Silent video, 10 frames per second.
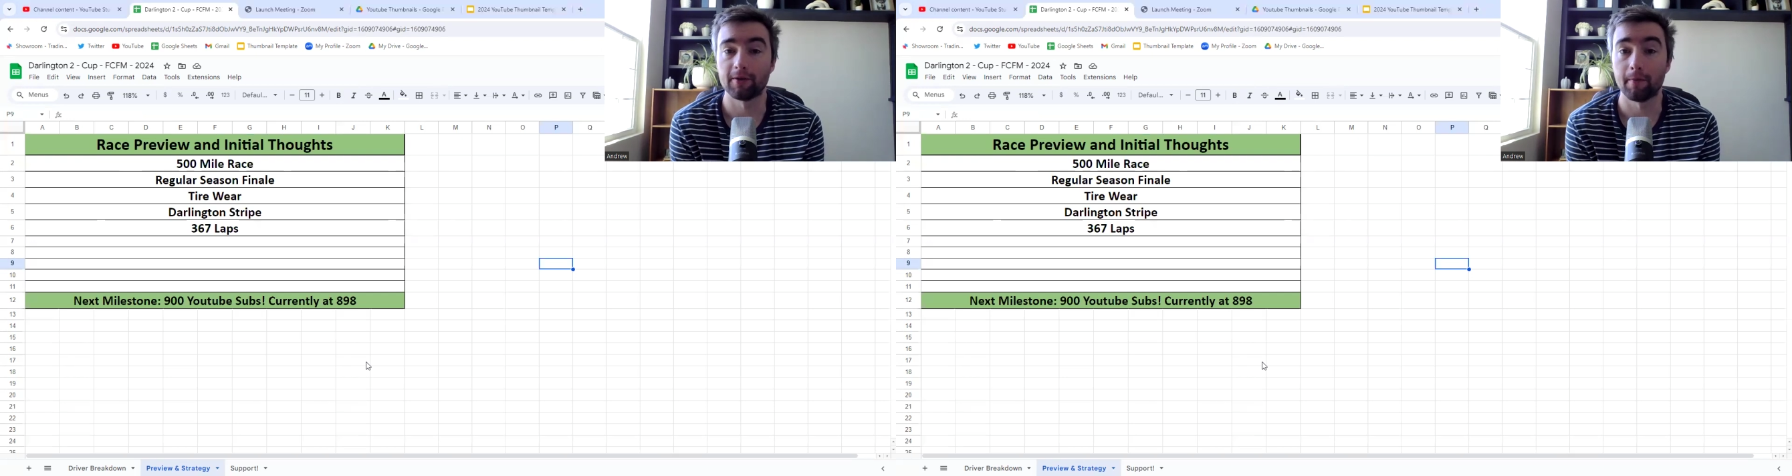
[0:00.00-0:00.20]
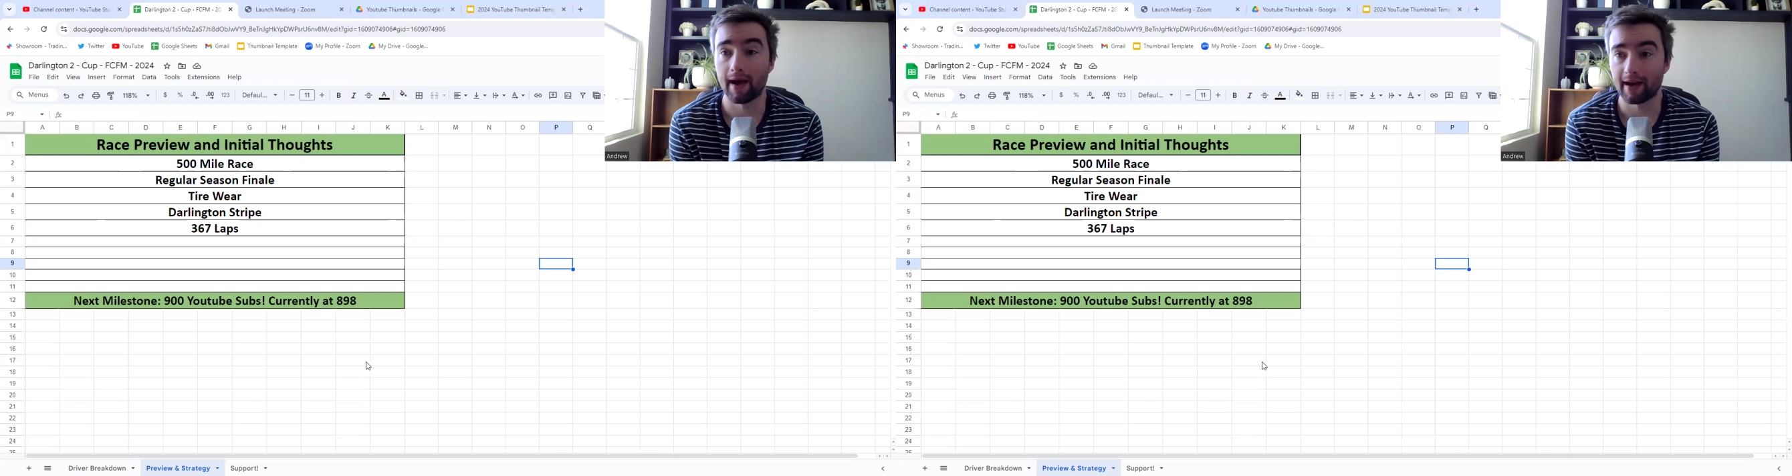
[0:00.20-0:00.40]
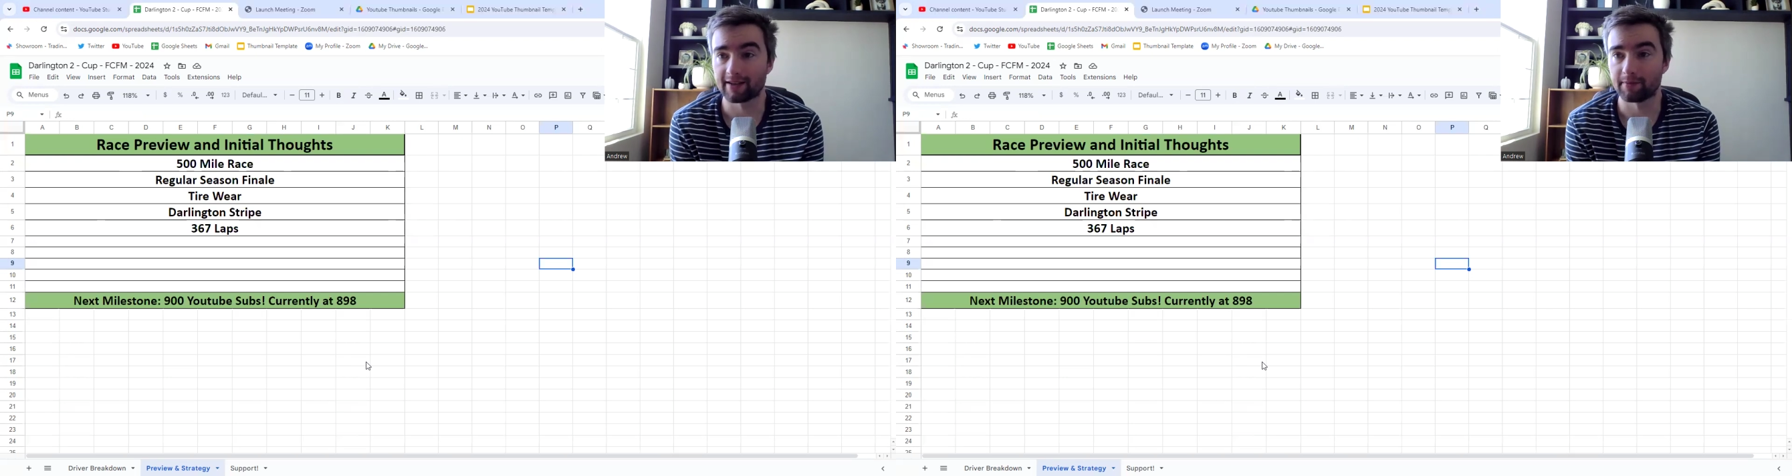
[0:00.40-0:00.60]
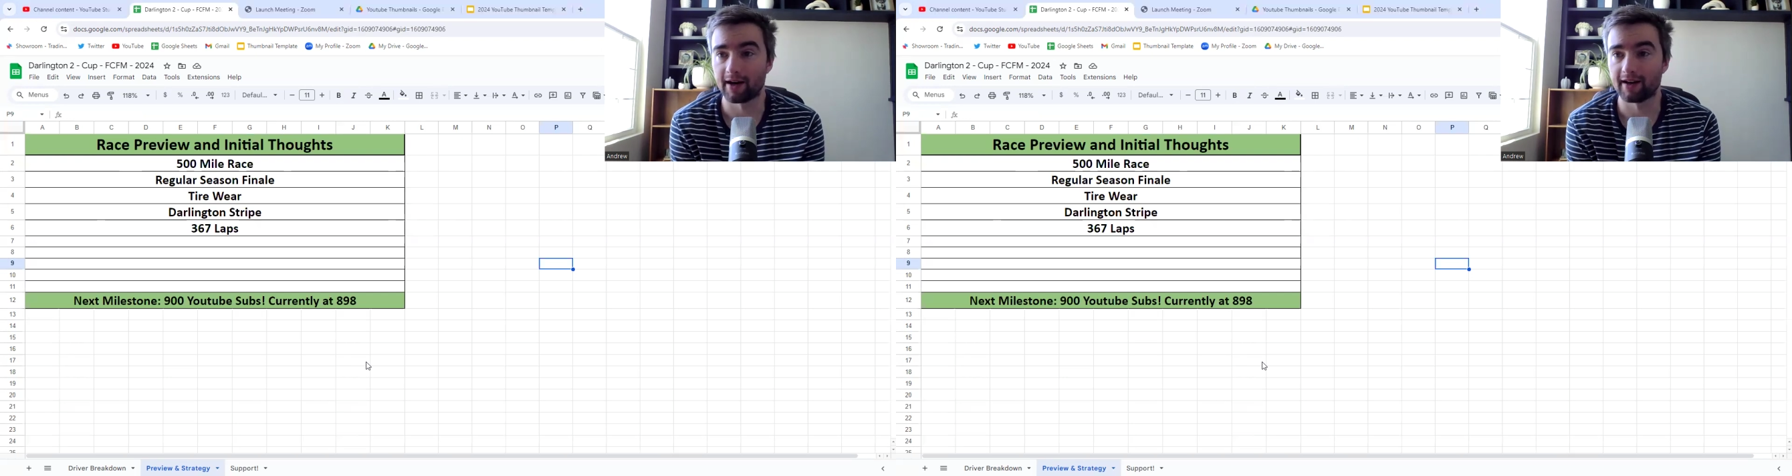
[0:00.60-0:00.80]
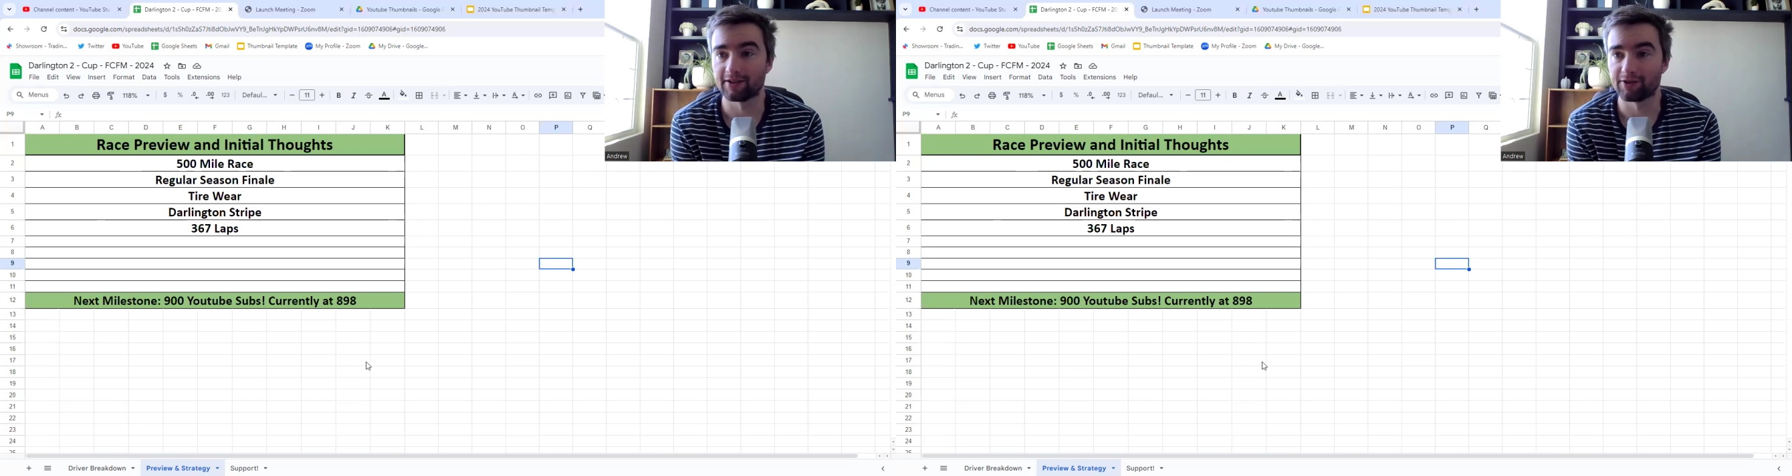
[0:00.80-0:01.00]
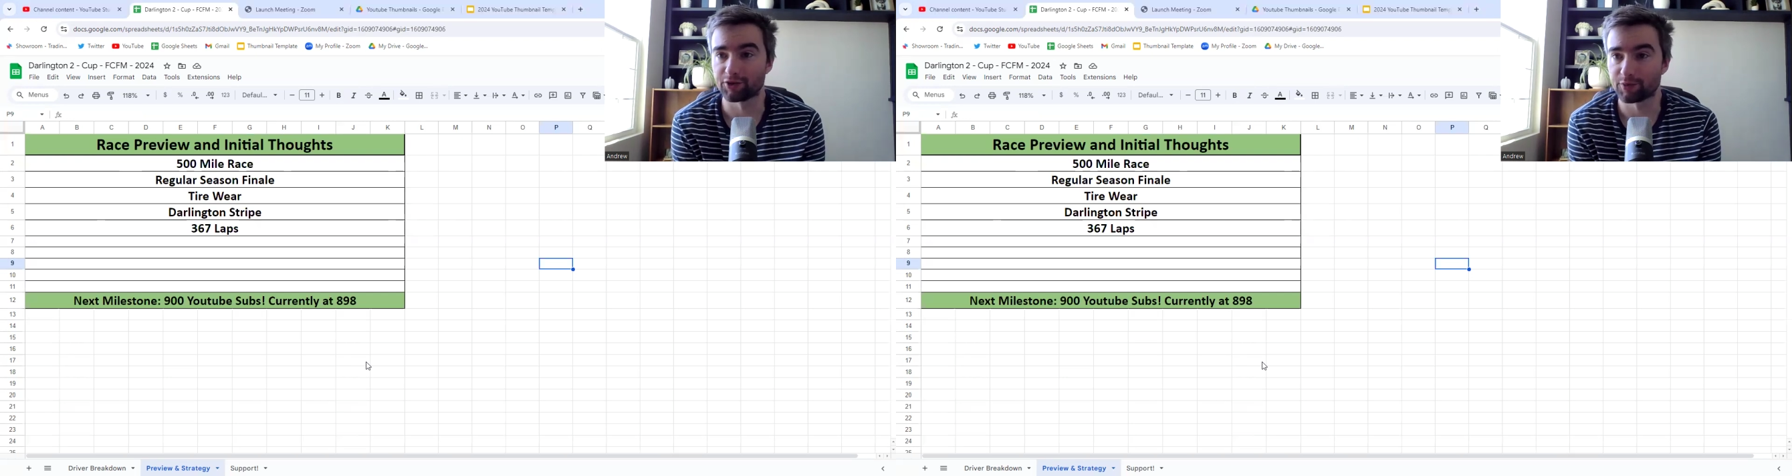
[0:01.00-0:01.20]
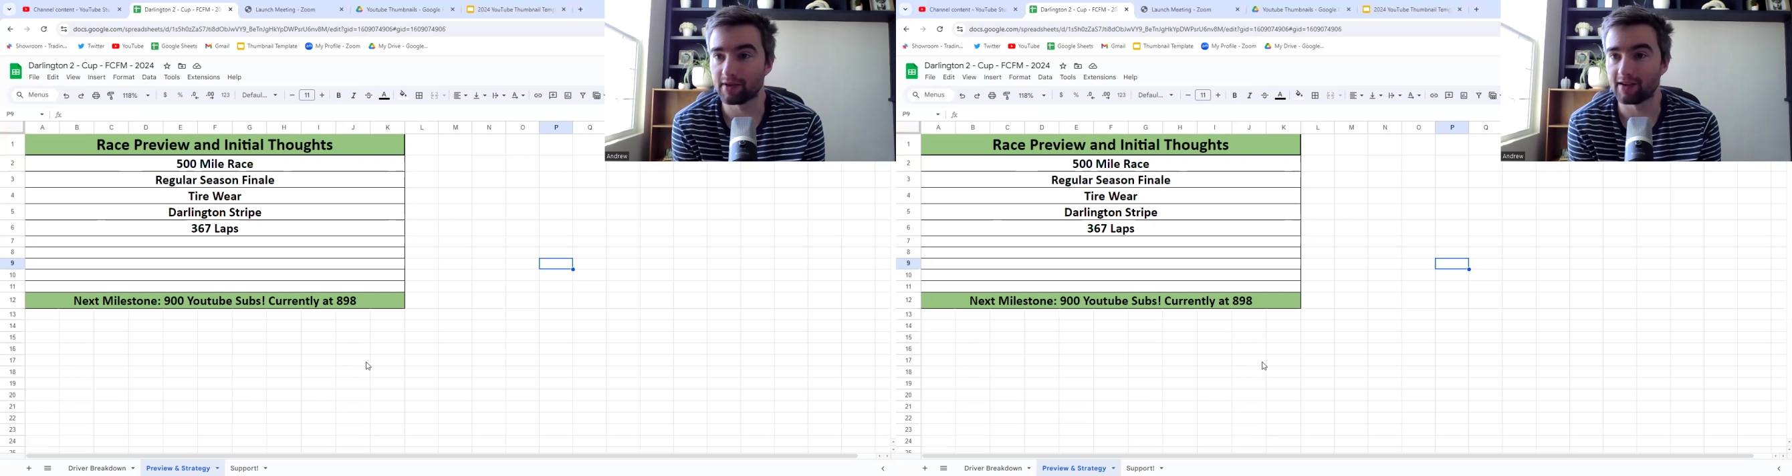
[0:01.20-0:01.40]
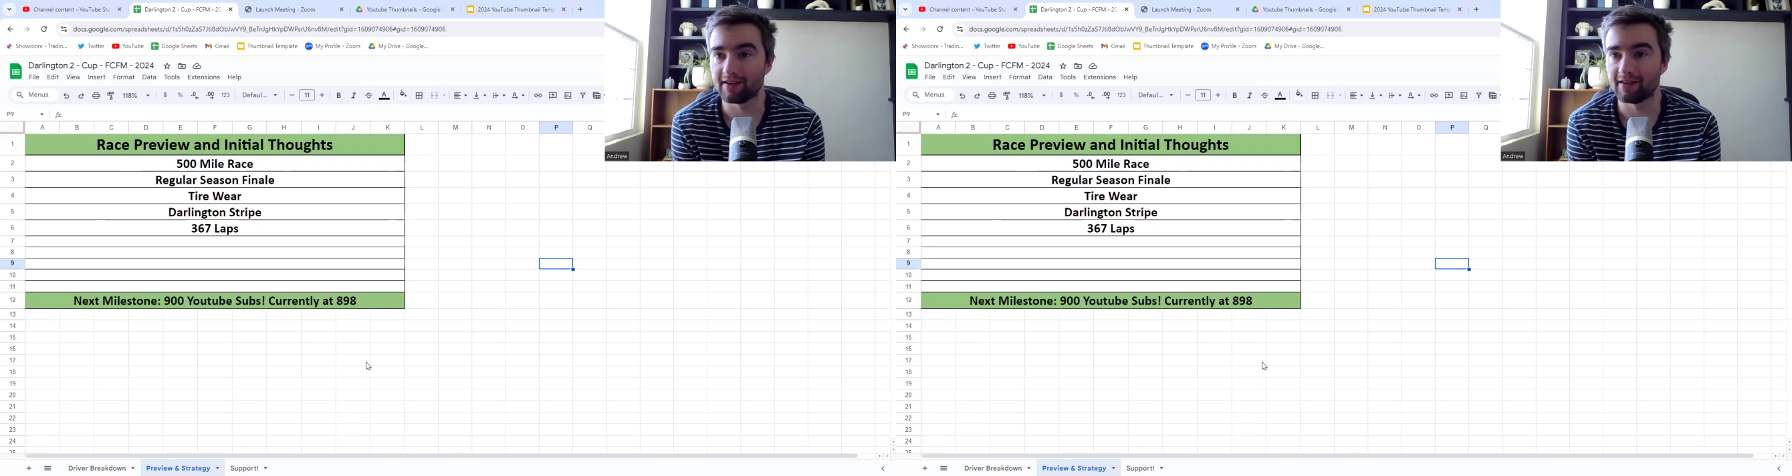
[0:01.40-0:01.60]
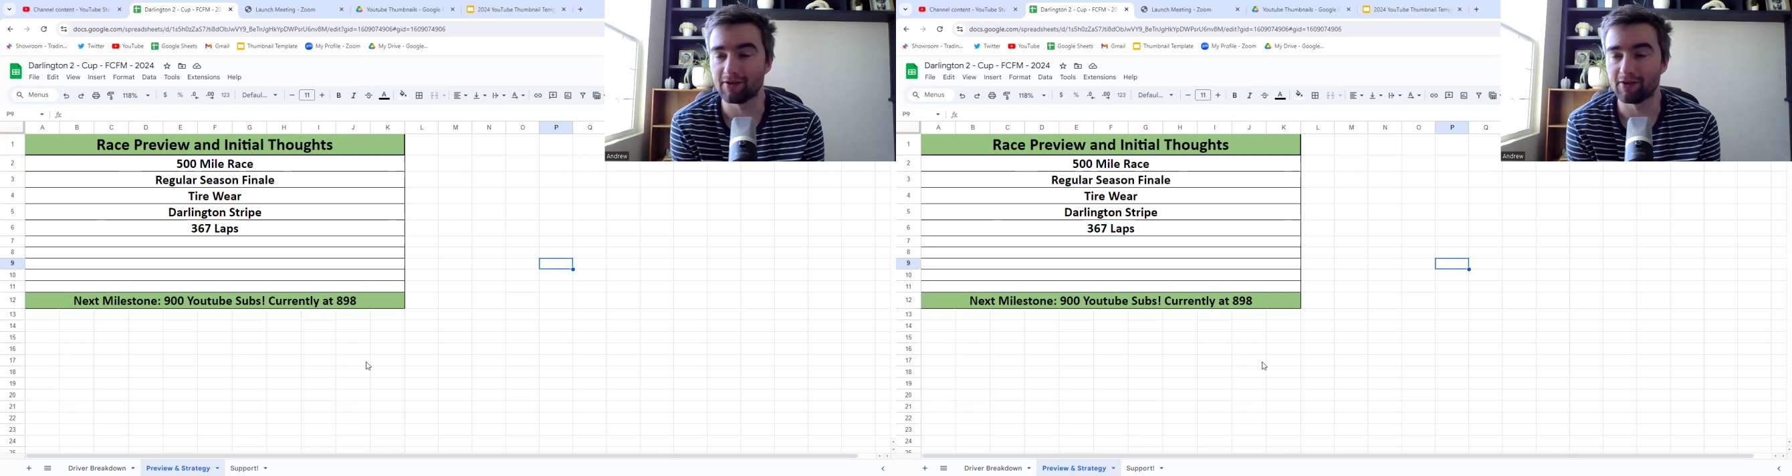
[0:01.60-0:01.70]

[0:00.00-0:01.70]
maximize your speed.